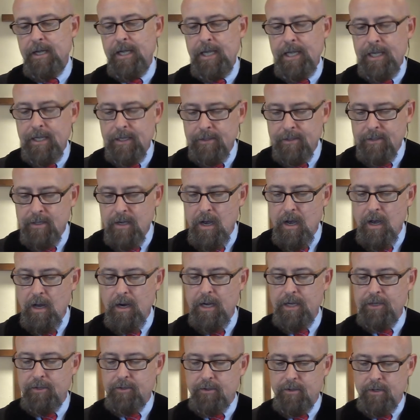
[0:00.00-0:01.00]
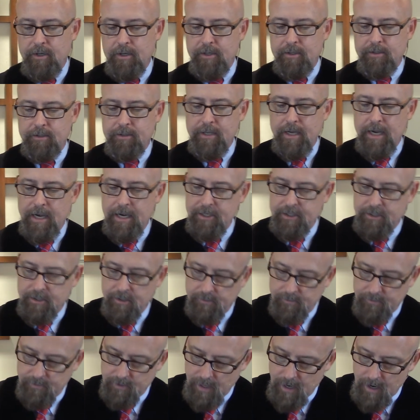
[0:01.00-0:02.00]
in God I trust. I
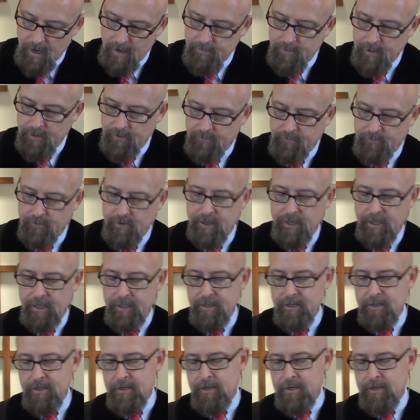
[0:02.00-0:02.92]
shall not be afraid.